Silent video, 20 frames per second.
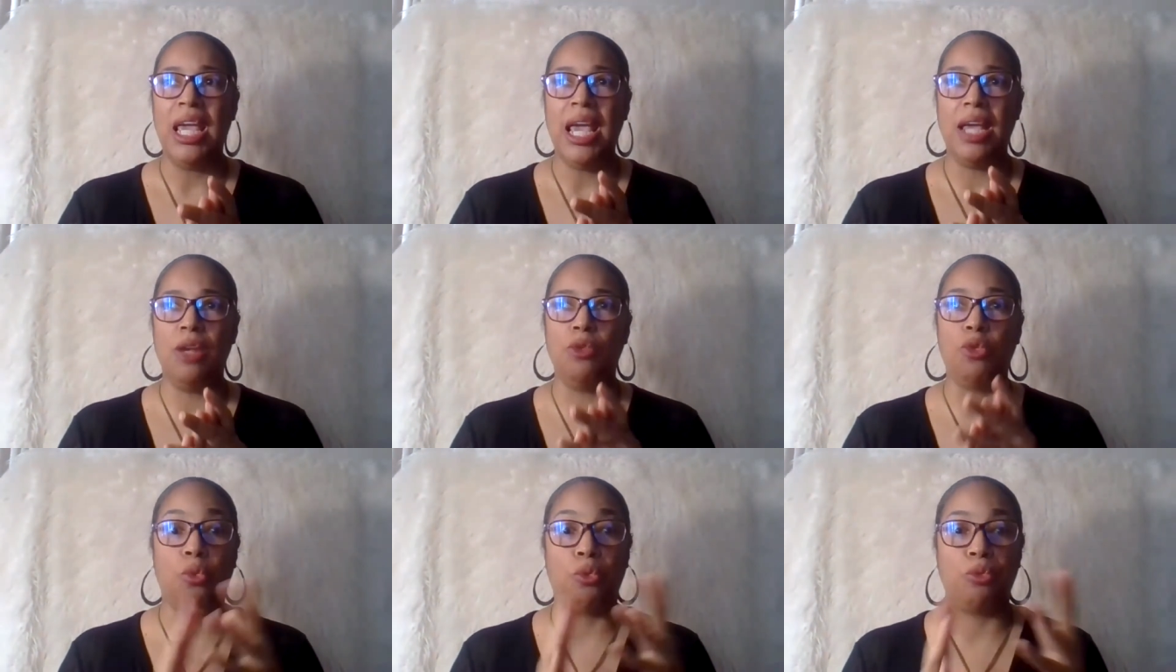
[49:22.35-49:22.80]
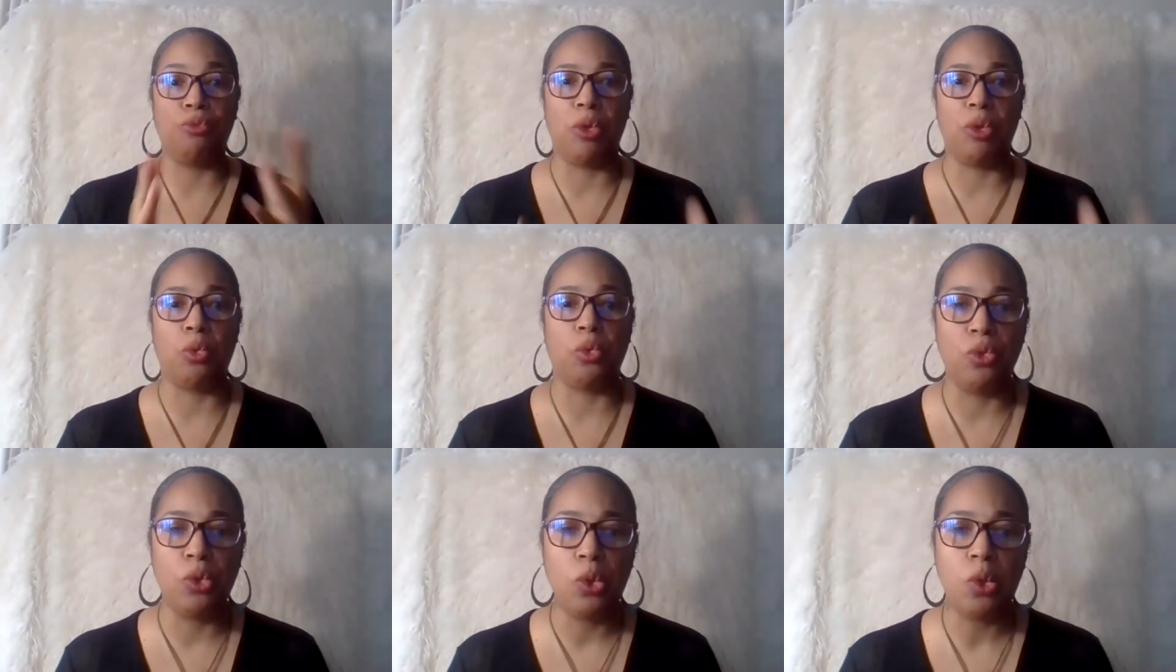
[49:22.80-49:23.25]
and the
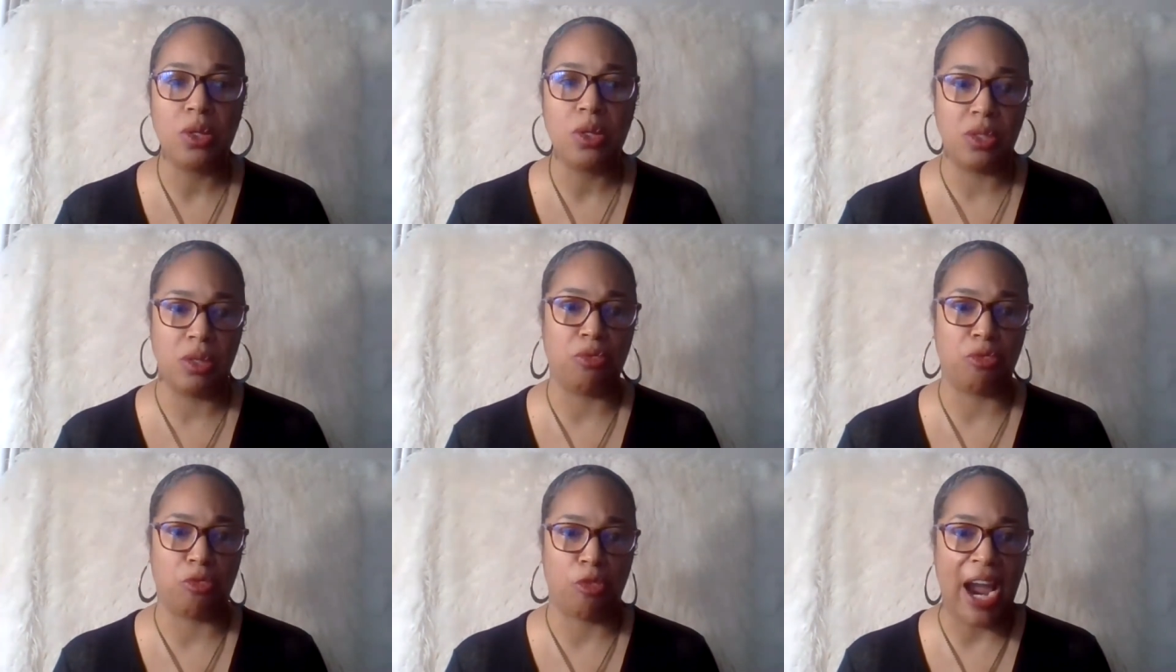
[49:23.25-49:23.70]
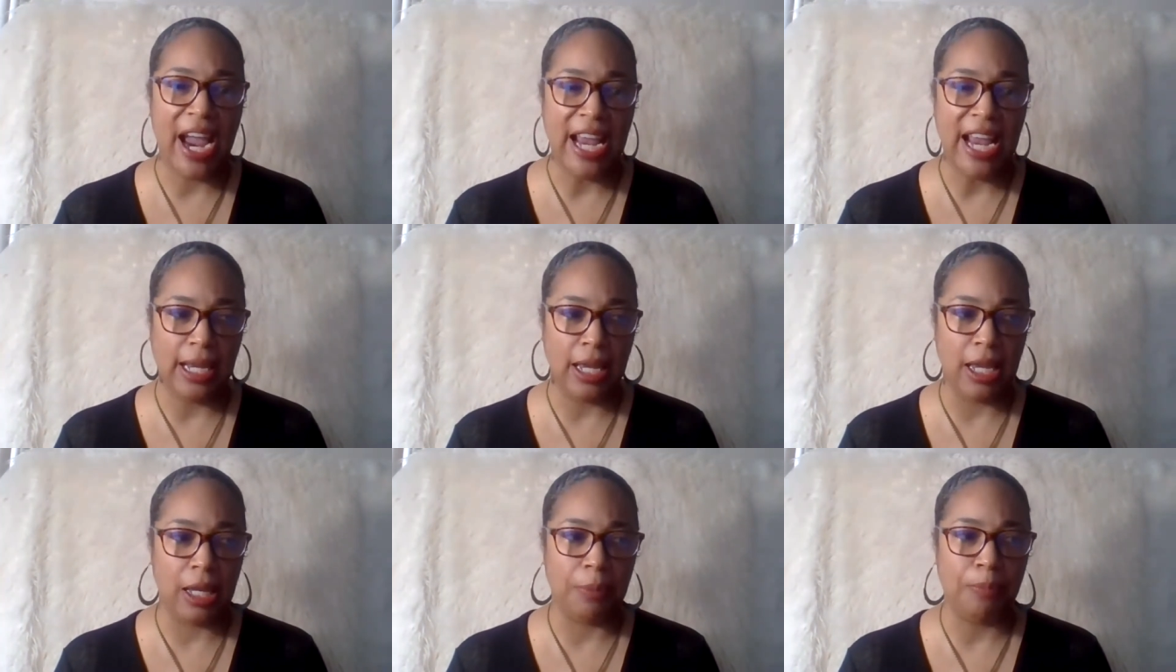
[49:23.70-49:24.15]
rules of
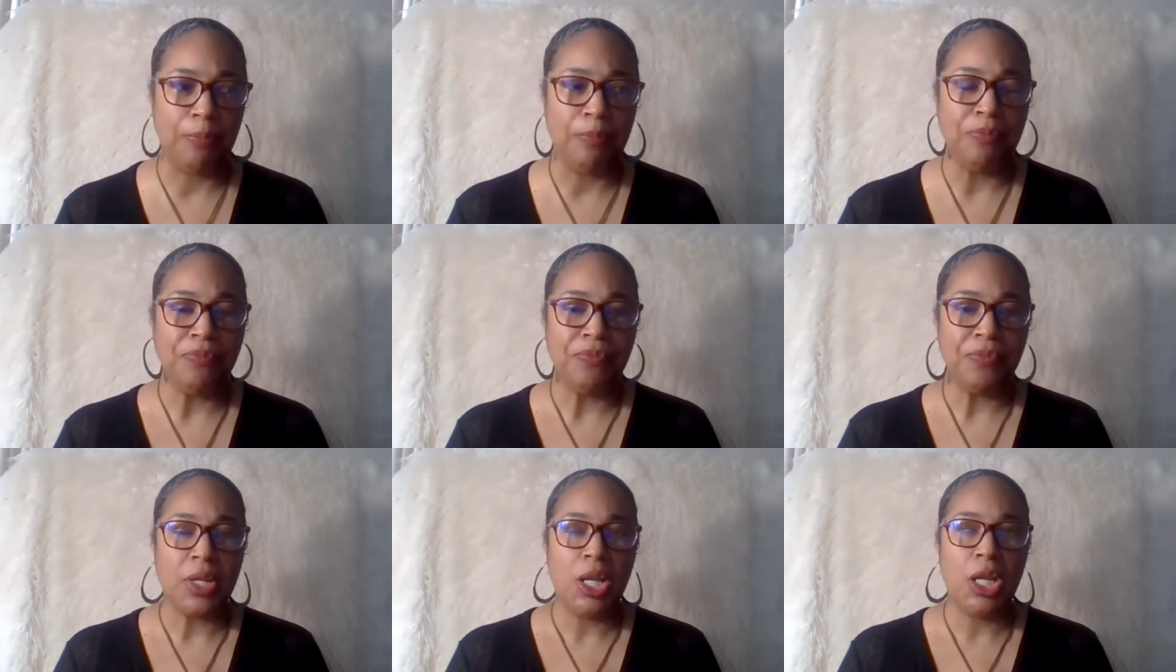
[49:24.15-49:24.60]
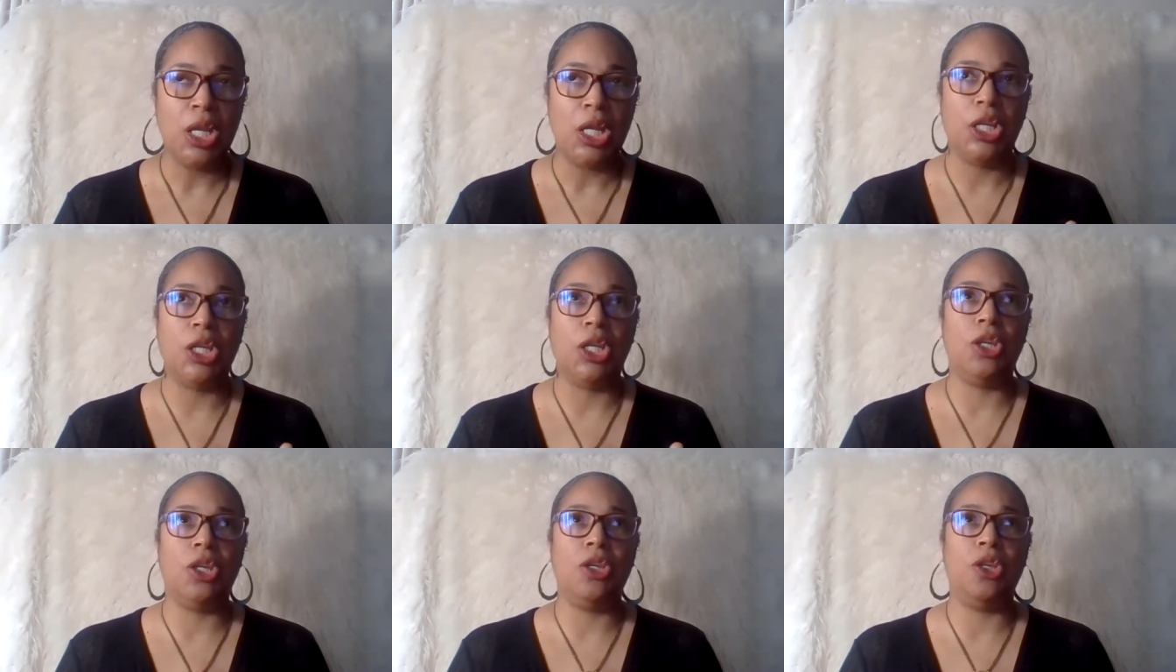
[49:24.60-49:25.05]
writing,
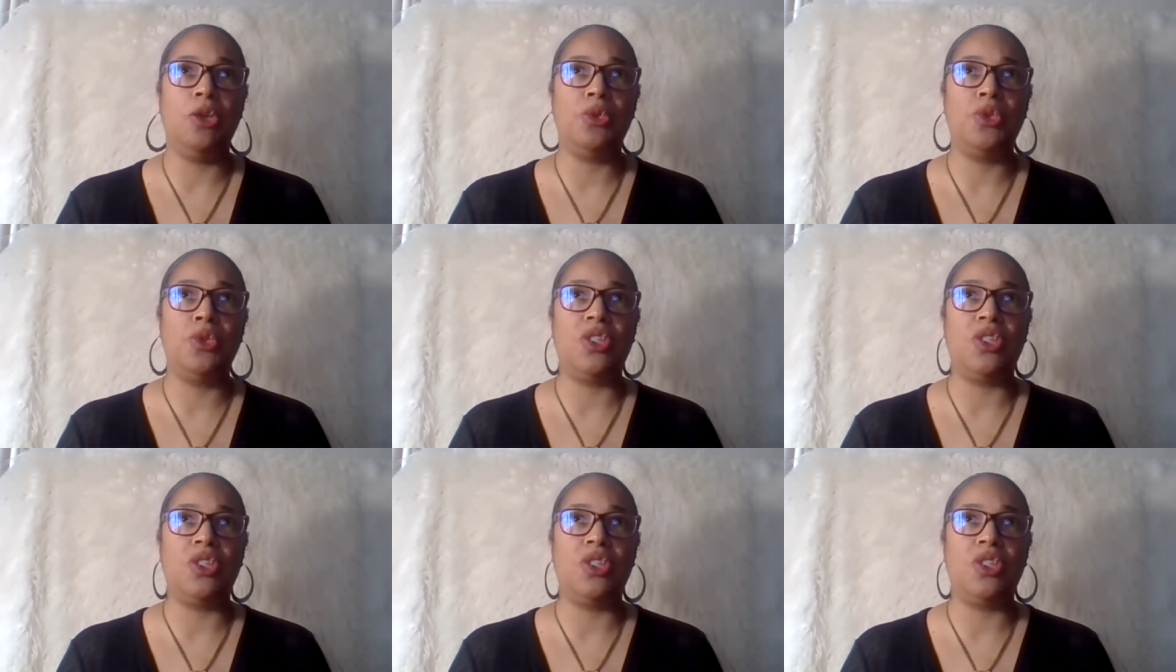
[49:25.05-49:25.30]
you